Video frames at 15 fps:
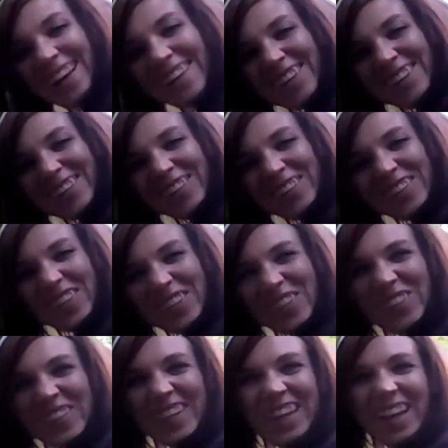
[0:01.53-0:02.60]
Hello
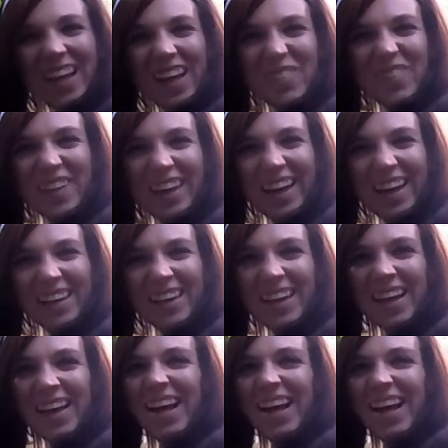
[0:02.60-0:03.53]
YouTube, I'm Kate.